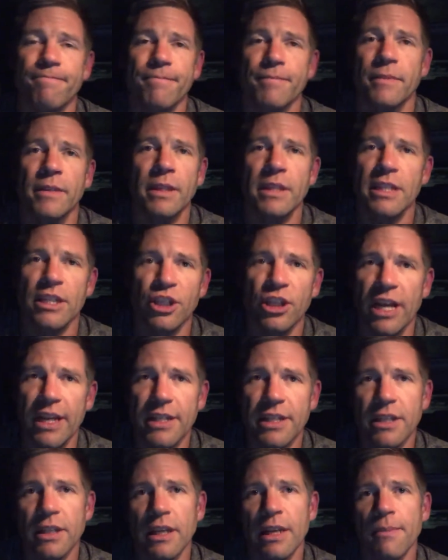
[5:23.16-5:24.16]
there's a
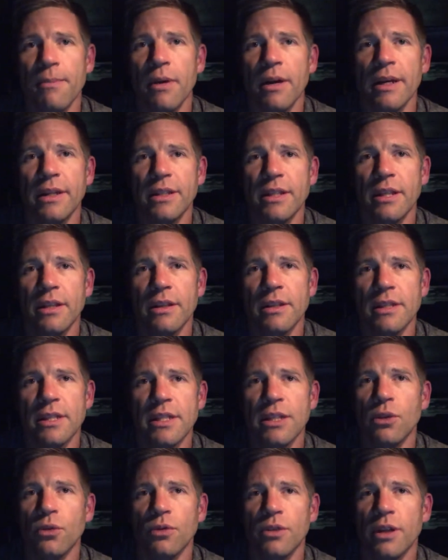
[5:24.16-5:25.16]
chance that it might
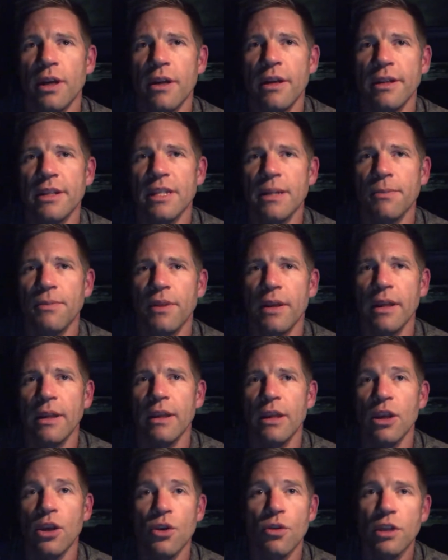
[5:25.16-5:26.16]
still turn into
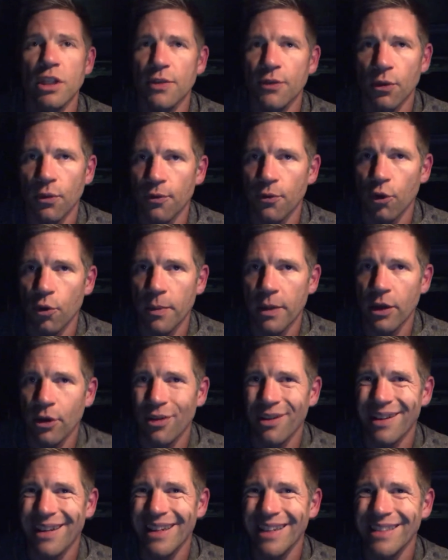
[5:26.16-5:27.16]
something useful for me
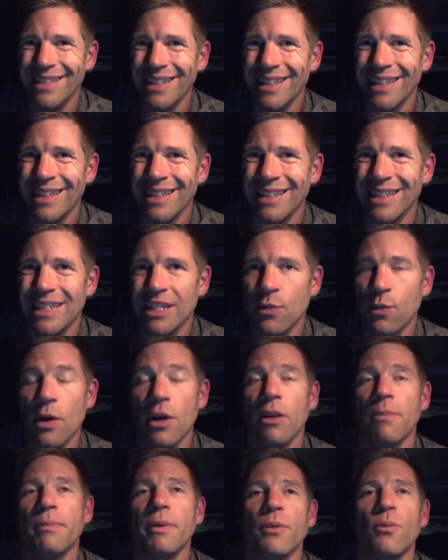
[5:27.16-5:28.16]
on LinkedIn as
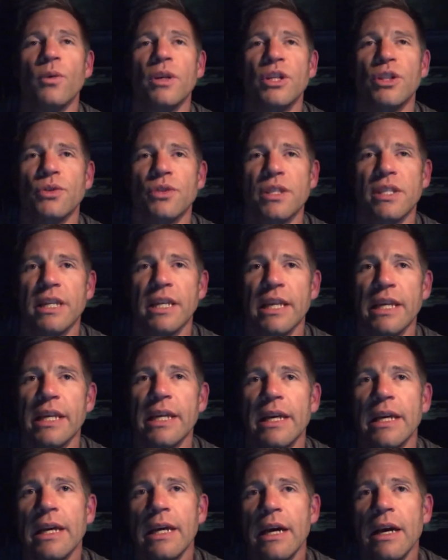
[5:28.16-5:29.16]
well, but we shall see.
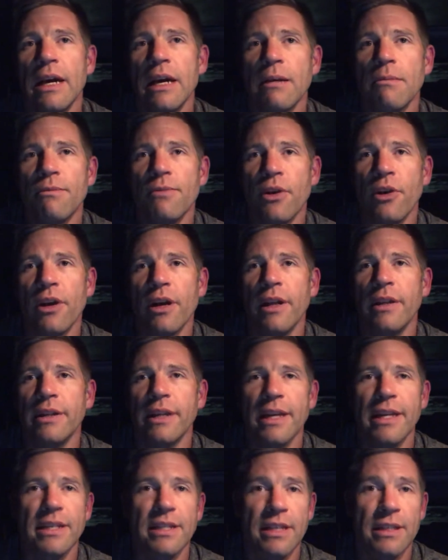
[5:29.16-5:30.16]
Very early
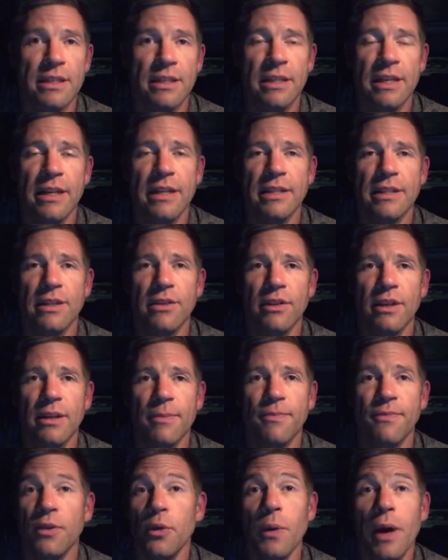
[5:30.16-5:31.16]
days, as I said, it's only
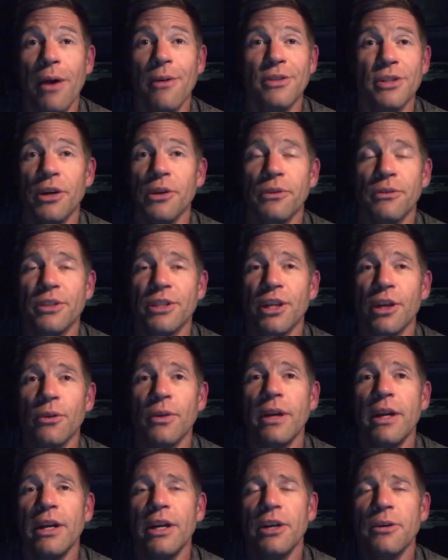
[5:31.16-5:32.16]
a few hours old, so
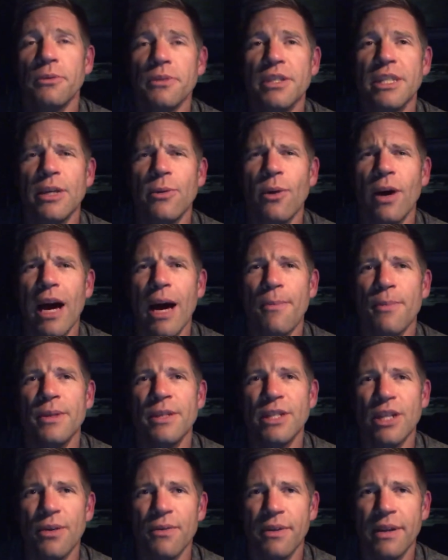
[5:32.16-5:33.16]
we'll see what
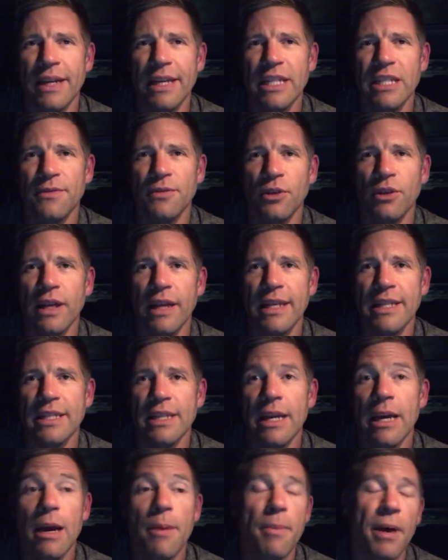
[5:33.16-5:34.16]
happens over the next few
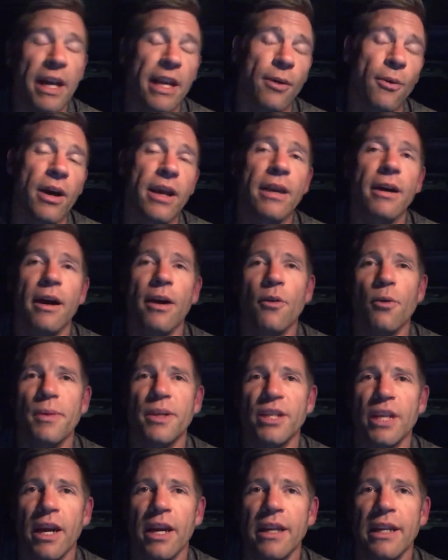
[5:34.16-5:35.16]
days. But anyway, I will
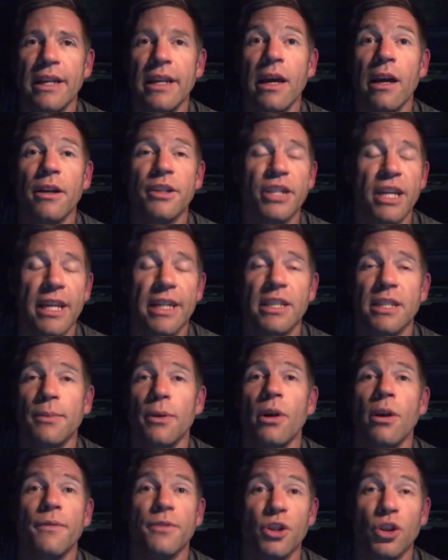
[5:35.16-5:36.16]
be checking in. I'll check in
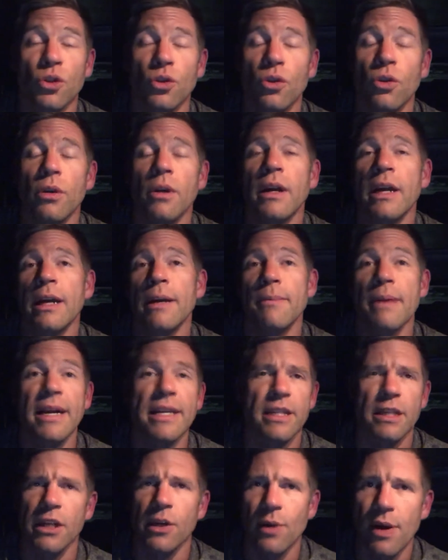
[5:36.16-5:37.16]
tomorrow for sure,
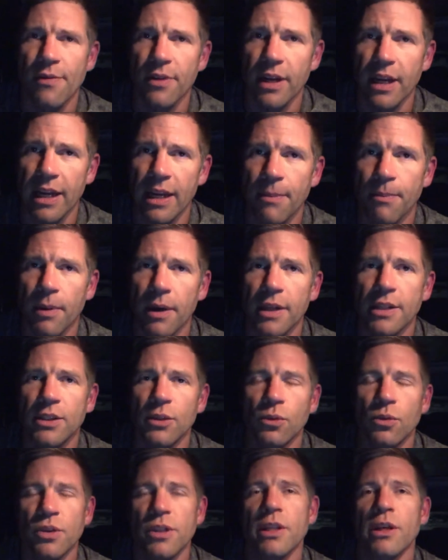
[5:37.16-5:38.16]
as I do every day, but
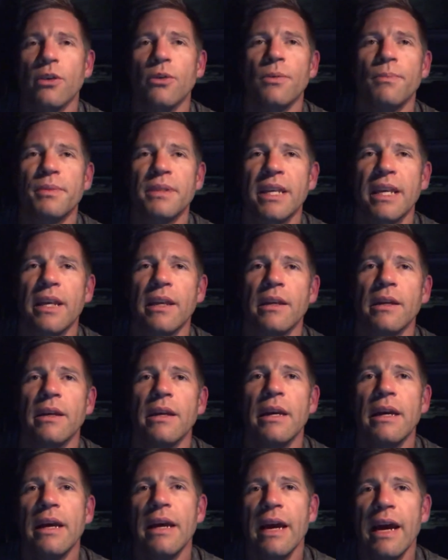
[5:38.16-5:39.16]
also in particular
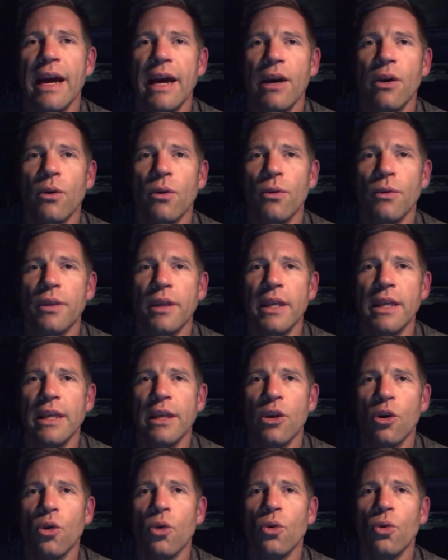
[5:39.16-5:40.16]
how
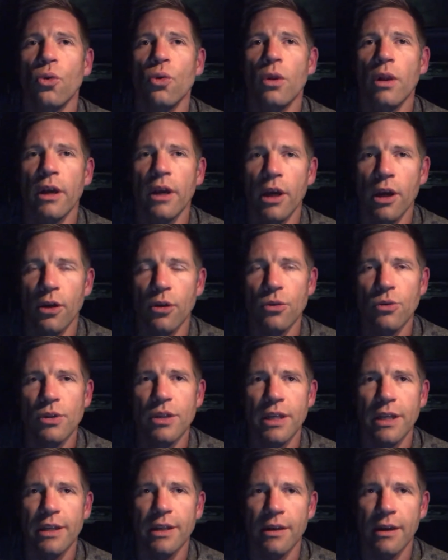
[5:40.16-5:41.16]
the call
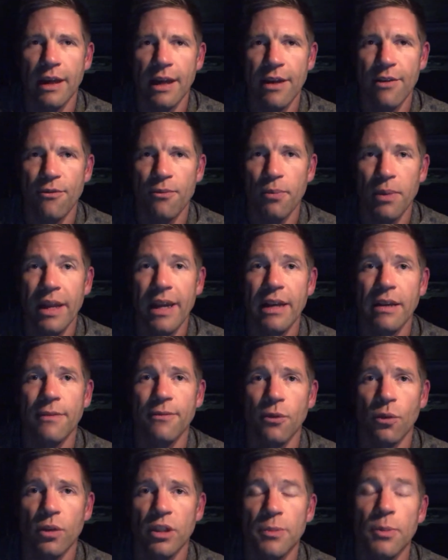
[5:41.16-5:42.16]
goes that I have planned
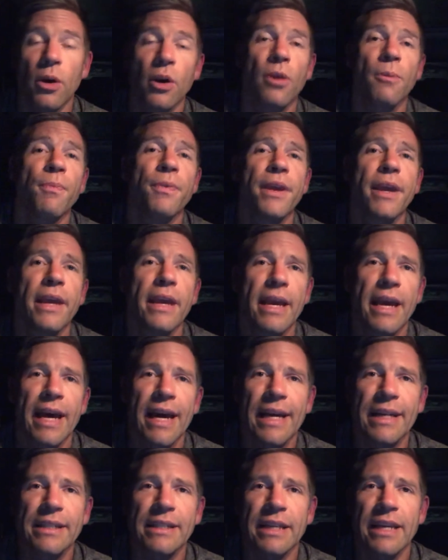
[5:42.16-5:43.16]
for tomorrow,
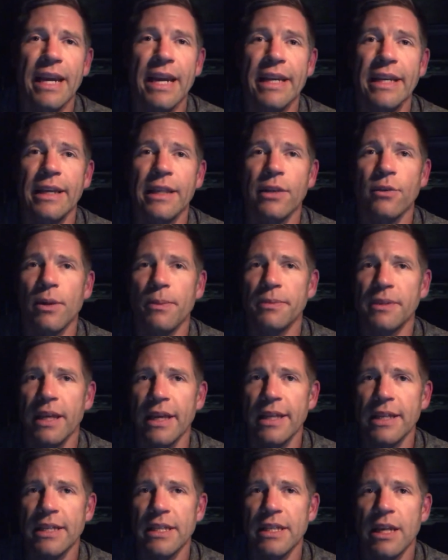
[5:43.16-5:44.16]
and any other
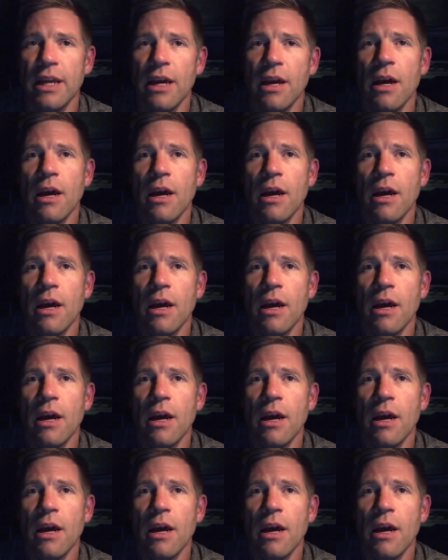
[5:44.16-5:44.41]
updates